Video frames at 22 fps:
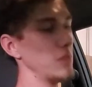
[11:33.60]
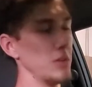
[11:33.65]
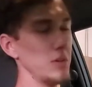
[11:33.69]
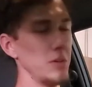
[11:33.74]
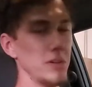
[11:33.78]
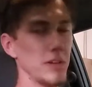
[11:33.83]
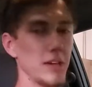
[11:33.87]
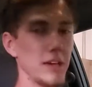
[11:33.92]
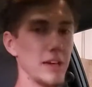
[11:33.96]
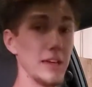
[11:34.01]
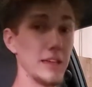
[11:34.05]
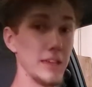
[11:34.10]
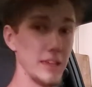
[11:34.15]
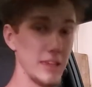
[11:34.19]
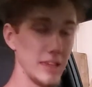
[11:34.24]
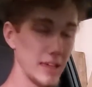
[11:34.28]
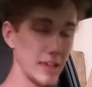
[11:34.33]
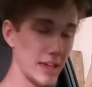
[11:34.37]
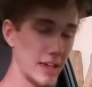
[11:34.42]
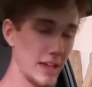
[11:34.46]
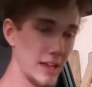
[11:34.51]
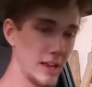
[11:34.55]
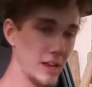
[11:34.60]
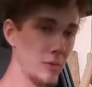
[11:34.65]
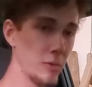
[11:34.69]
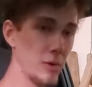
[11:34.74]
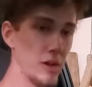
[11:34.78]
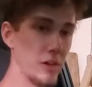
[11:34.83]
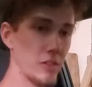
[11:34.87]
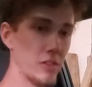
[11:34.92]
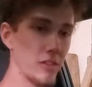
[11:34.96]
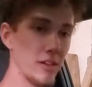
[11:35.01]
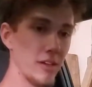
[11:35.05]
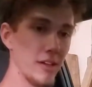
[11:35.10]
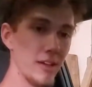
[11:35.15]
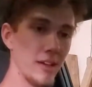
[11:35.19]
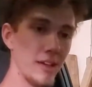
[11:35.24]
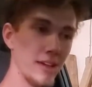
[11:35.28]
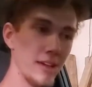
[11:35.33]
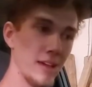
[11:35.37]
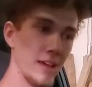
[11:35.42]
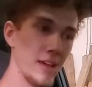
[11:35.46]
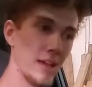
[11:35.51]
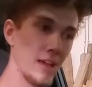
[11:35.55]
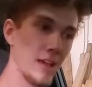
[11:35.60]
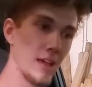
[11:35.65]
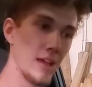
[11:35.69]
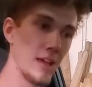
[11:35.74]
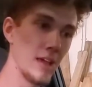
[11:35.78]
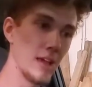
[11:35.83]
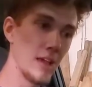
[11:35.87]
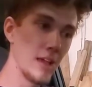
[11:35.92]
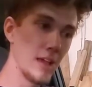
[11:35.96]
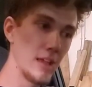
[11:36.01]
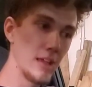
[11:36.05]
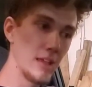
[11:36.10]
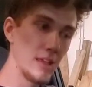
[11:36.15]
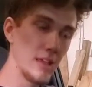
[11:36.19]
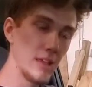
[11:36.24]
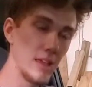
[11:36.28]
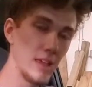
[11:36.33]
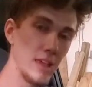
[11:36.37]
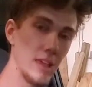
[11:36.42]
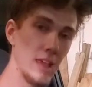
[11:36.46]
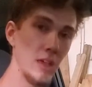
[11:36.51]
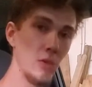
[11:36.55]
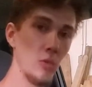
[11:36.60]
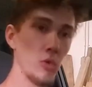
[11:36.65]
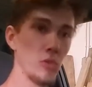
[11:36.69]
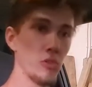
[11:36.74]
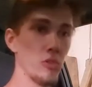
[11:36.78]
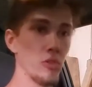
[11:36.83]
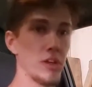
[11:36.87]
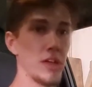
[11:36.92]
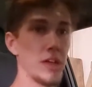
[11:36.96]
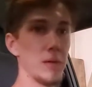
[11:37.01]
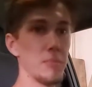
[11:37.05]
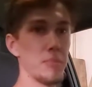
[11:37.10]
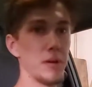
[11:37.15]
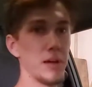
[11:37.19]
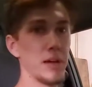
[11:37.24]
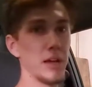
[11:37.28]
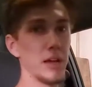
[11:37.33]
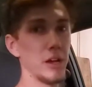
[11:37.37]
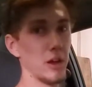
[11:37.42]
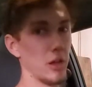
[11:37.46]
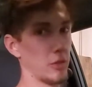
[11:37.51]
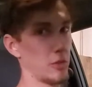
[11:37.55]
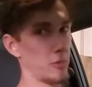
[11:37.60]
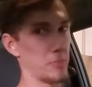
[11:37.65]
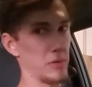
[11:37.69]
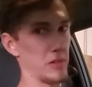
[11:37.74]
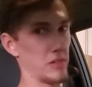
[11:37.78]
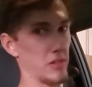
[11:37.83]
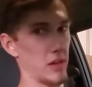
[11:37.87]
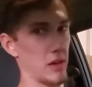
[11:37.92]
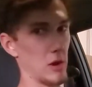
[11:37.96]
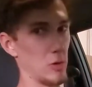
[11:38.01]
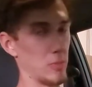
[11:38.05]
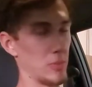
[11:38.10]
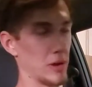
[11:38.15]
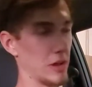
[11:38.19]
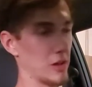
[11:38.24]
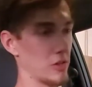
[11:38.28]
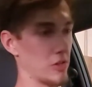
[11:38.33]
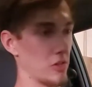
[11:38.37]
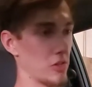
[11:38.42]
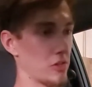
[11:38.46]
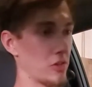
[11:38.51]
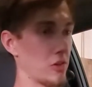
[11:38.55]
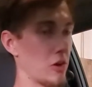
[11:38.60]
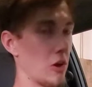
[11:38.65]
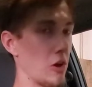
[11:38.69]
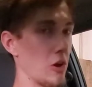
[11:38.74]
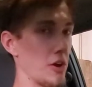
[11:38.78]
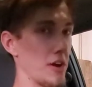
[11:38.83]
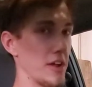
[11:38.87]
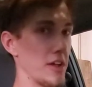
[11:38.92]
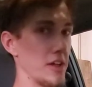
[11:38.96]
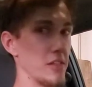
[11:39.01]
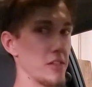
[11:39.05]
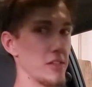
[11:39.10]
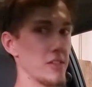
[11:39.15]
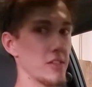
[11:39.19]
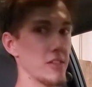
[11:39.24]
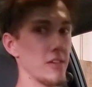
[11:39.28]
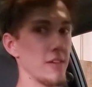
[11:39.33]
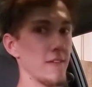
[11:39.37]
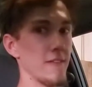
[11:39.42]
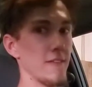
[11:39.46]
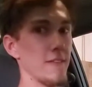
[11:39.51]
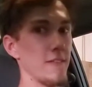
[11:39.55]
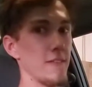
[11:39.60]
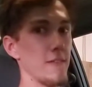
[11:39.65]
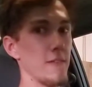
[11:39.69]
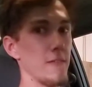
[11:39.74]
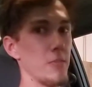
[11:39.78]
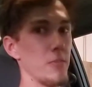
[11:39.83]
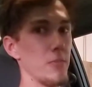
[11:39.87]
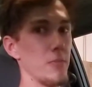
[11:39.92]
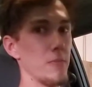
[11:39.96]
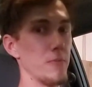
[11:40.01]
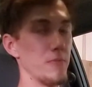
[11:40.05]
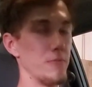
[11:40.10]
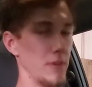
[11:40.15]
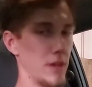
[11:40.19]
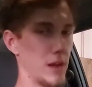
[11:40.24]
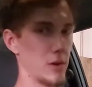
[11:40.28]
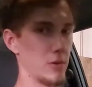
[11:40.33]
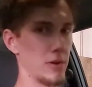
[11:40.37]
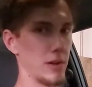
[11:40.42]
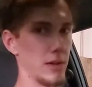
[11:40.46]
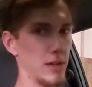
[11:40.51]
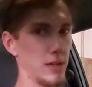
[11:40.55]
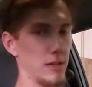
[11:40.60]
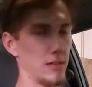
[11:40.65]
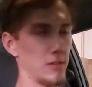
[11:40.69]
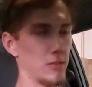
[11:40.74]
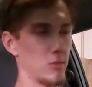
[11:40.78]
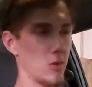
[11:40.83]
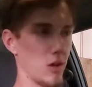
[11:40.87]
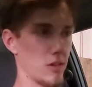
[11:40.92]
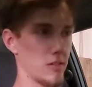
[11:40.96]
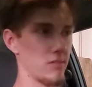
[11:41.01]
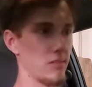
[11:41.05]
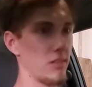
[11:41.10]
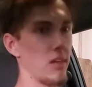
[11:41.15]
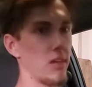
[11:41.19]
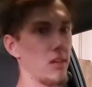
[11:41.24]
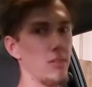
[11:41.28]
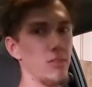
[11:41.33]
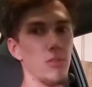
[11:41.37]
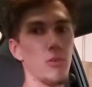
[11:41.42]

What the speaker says: Okay. Anyways, he was looking at buying another Paseo because this car is very rusty.